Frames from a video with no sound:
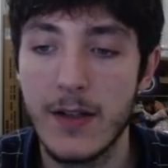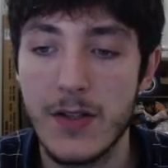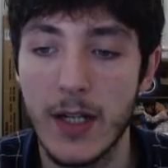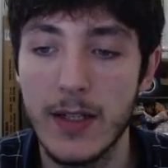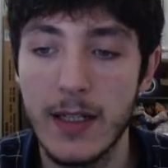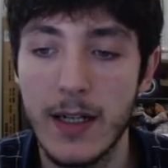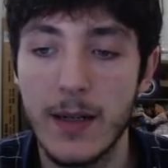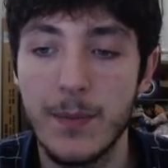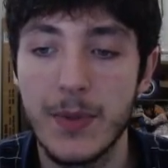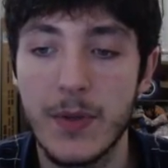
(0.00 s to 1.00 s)
So I'll hit
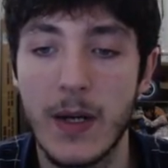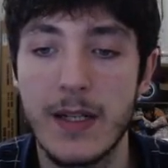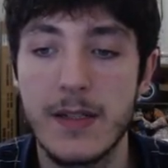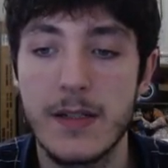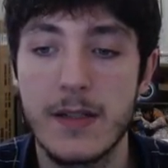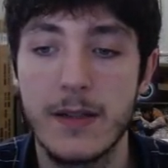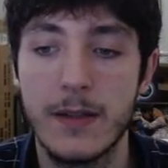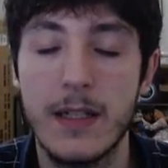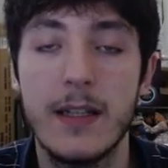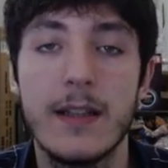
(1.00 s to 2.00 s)
up twice,
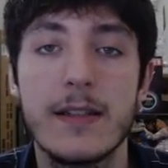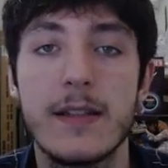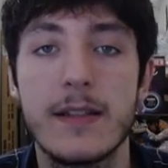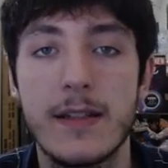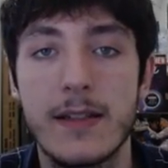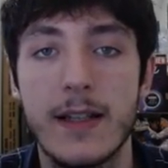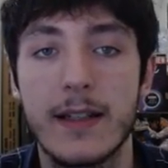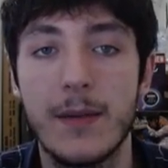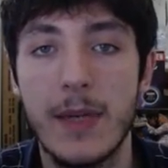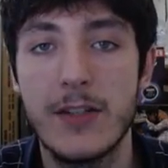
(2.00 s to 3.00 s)
and in this instance, like
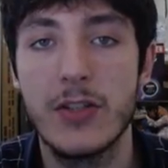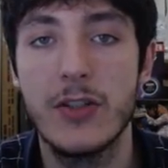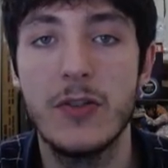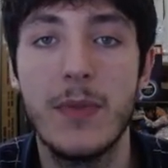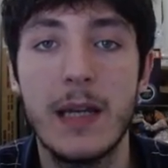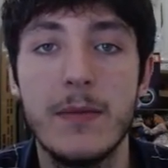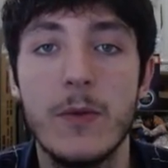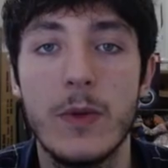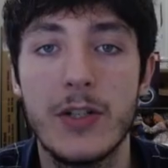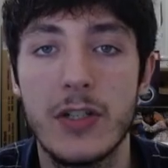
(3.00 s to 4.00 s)
I mentioned, you may
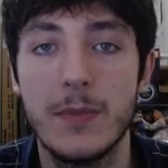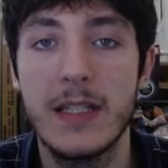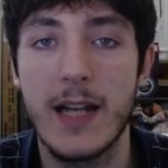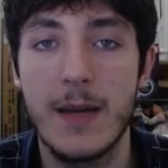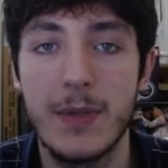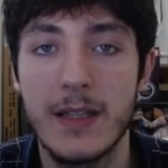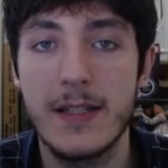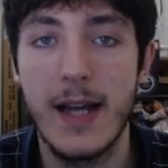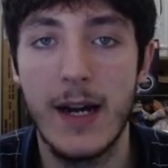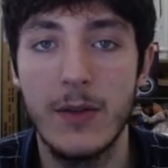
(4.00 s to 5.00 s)
wish to be typing
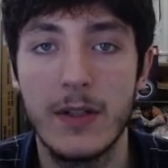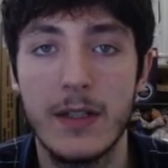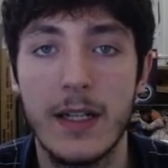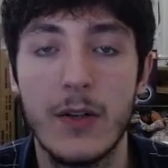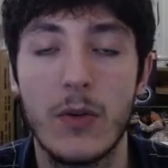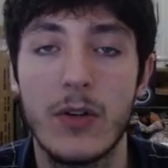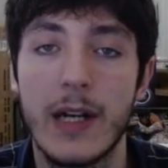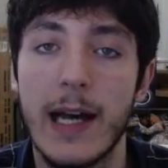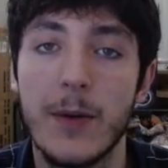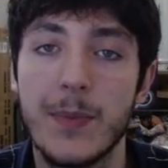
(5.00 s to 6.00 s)
this out in order to
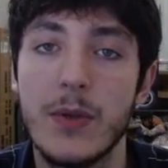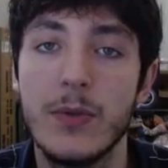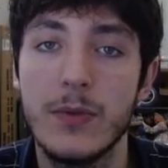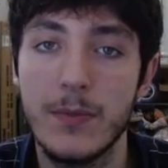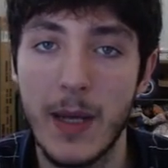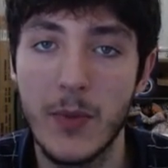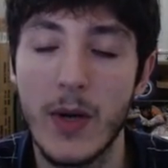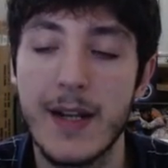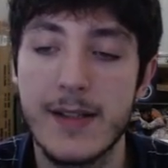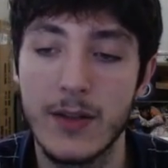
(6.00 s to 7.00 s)
help you
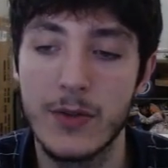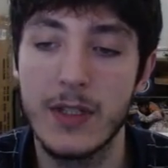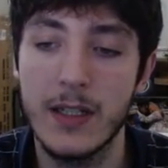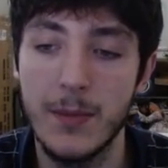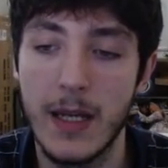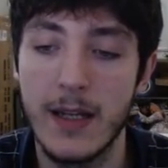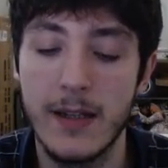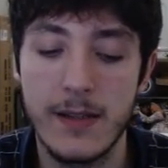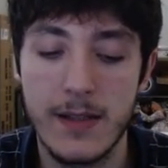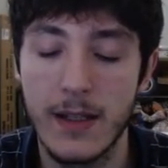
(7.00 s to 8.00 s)
memorize and learn the
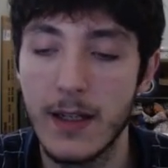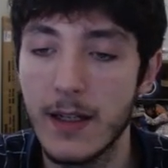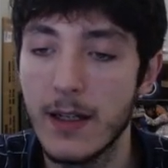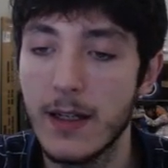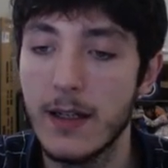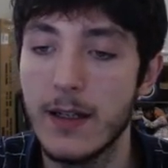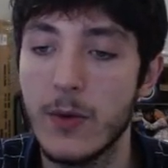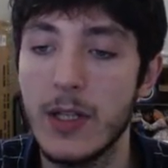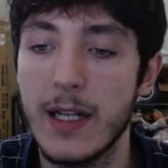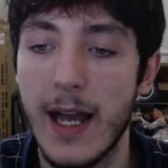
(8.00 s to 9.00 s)
commands.
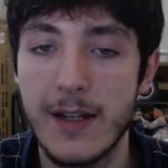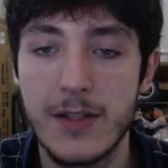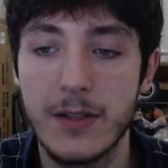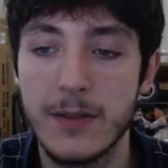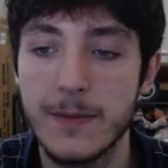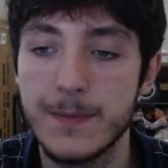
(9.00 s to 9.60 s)
We'll hit enter,